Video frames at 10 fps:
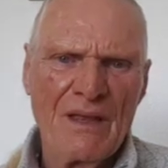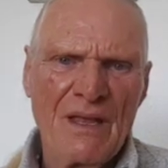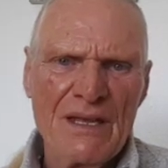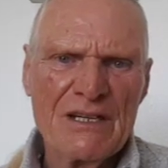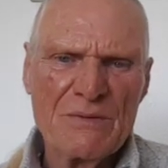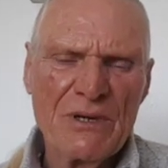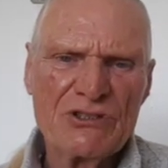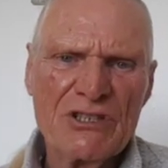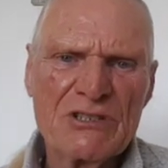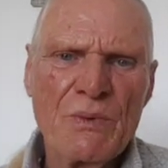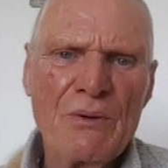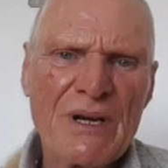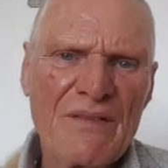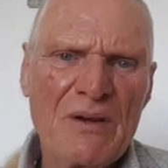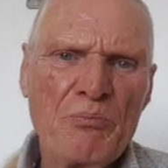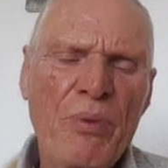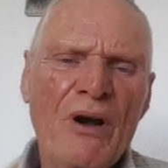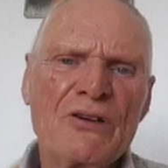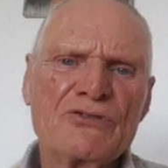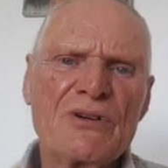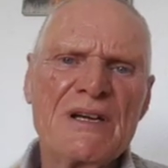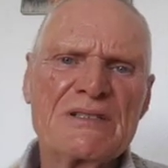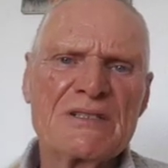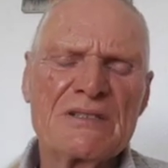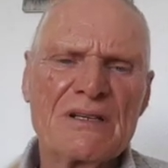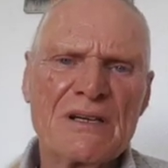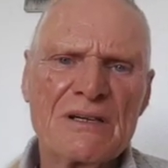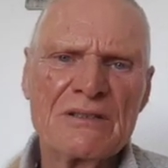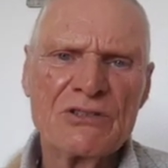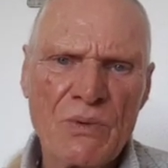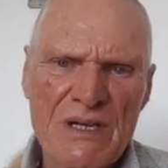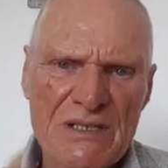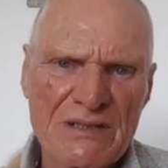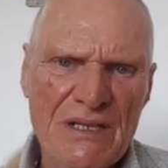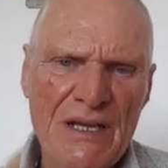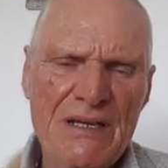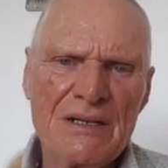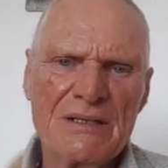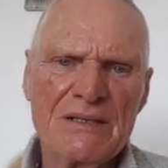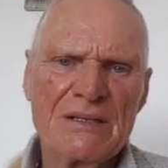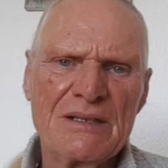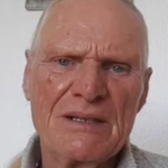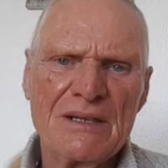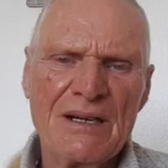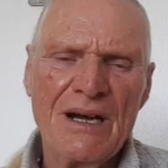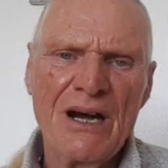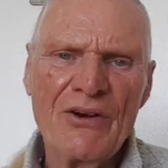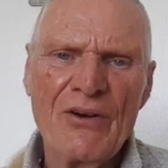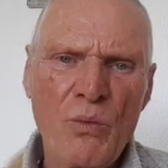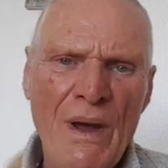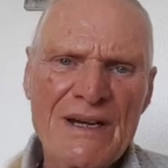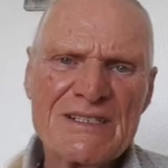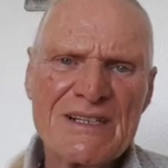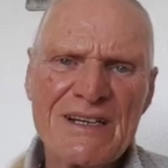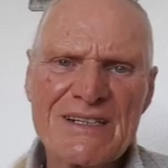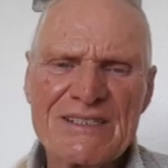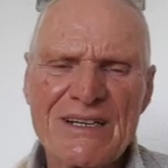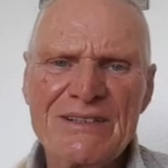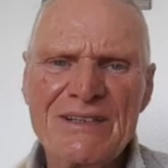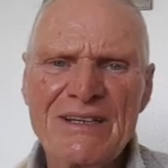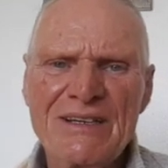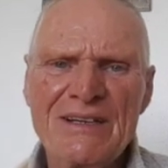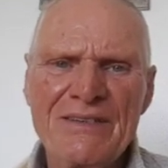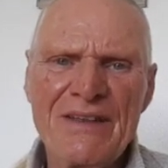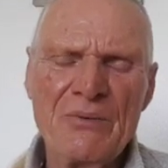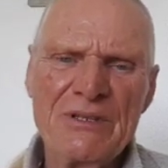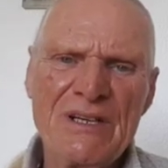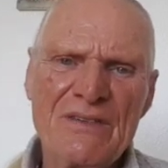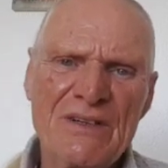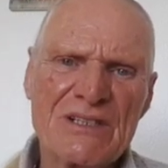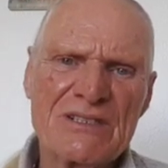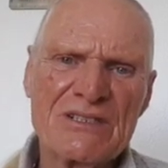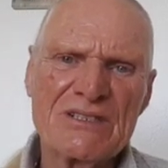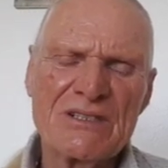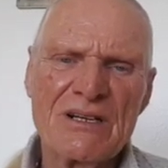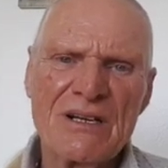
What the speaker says: In as much as we would have in boiled rice twice a day, and on a Wednesday and a Sunday they would give us